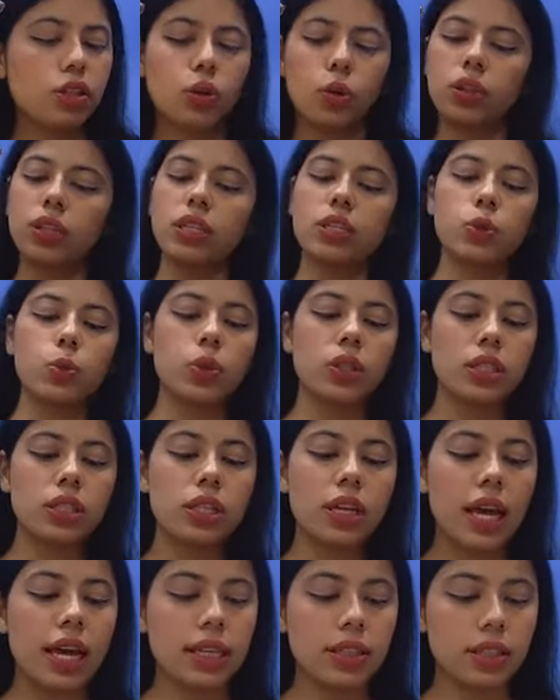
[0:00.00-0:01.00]
So this was
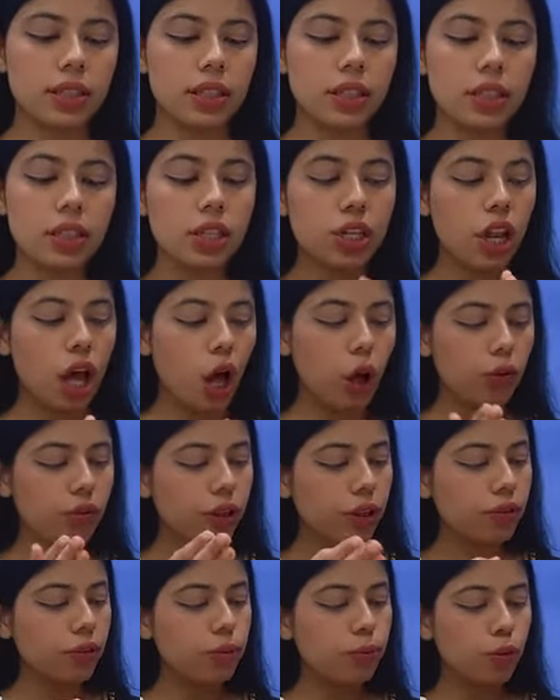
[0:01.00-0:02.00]
the essence. Now
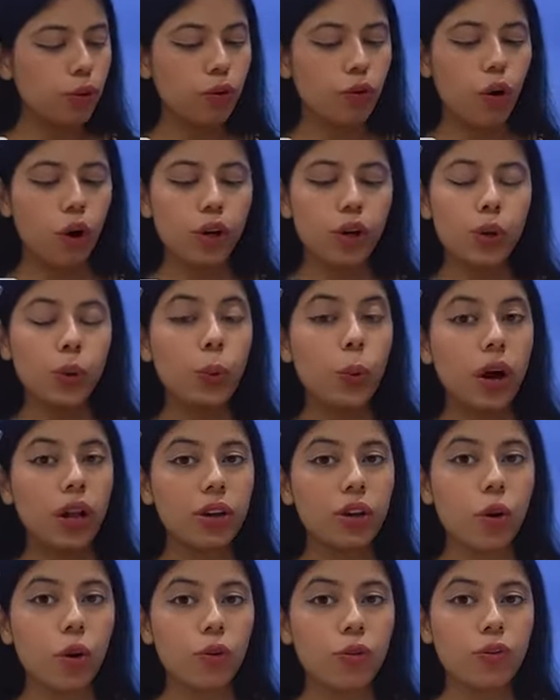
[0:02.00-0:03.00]
we will move on to
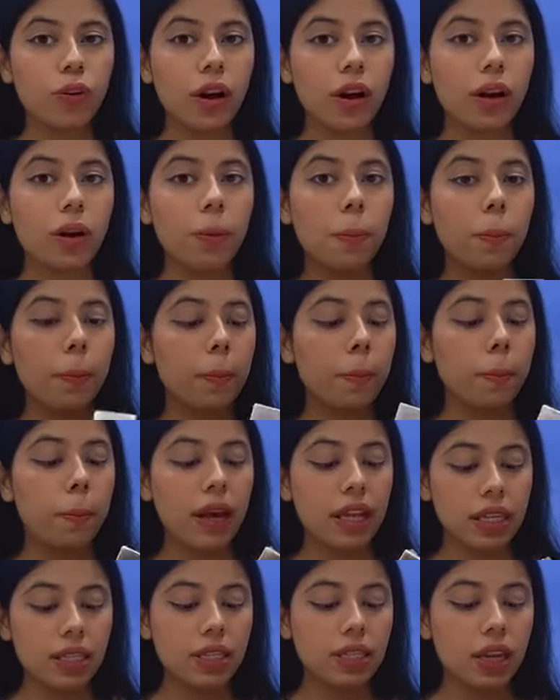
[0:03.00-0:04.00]
one of our
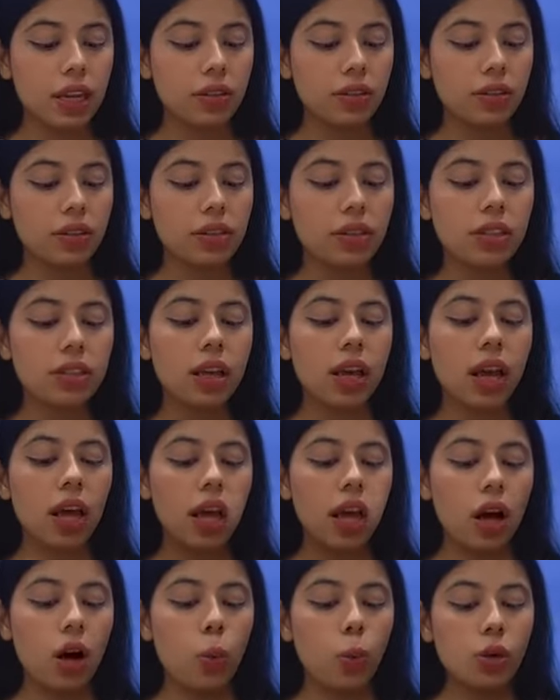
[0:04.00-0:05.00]
best sellers,
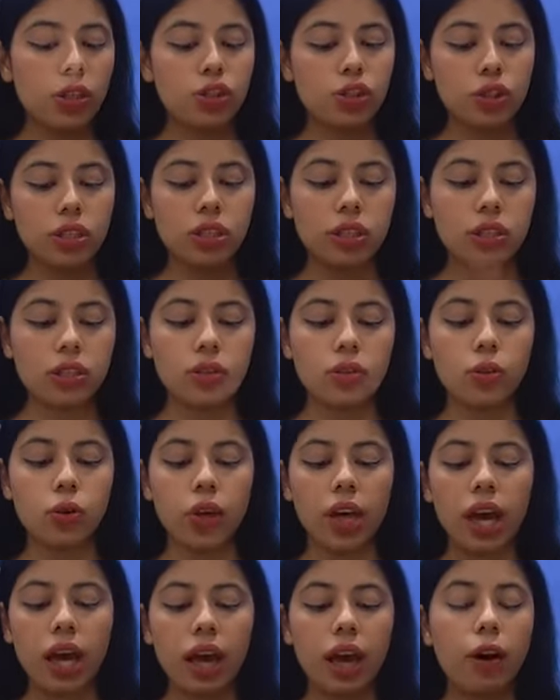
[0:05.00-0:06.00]
which is the,
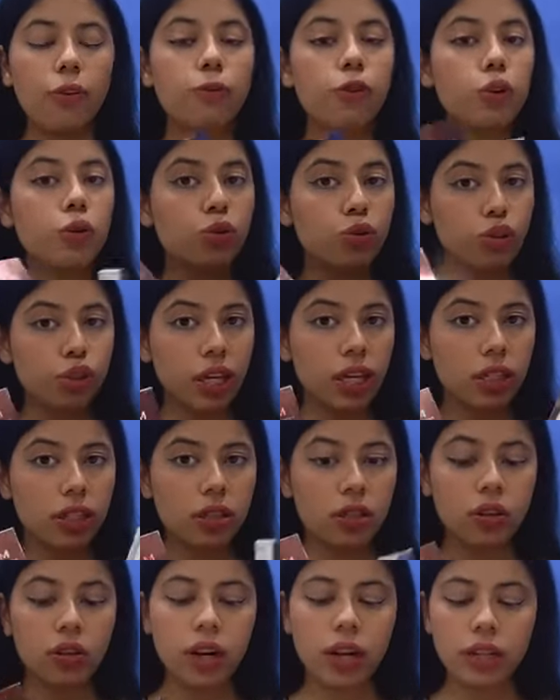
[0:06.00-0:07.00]
okay, I have 2
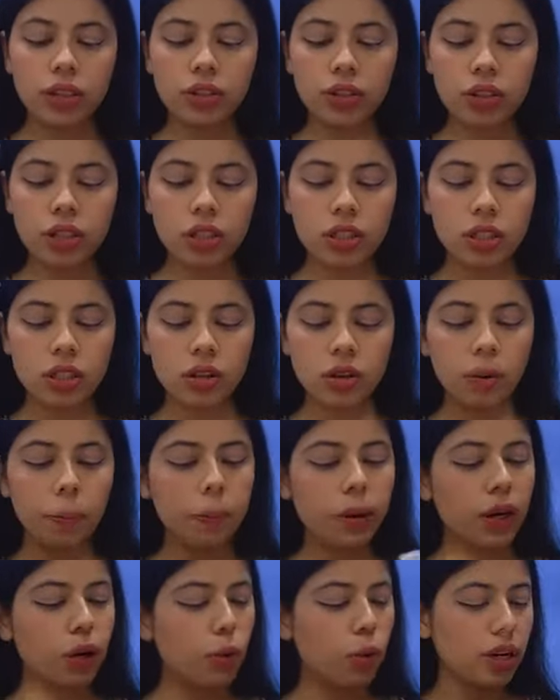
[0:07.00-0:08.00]
shades here. I'll just
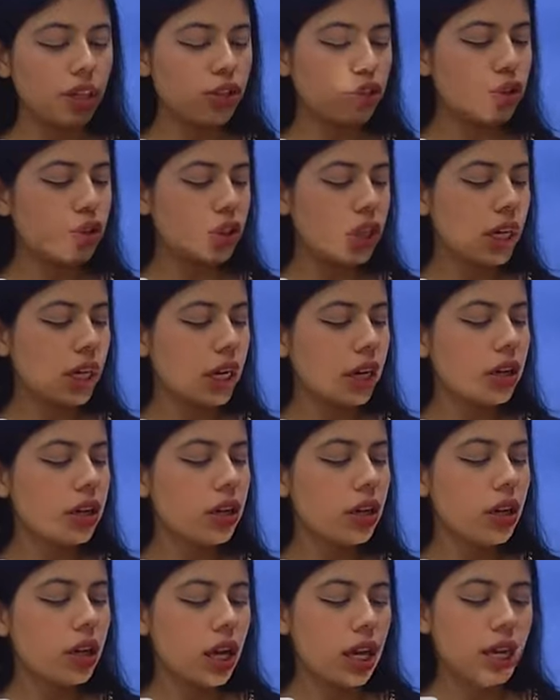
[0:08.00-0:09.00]
pick one shade.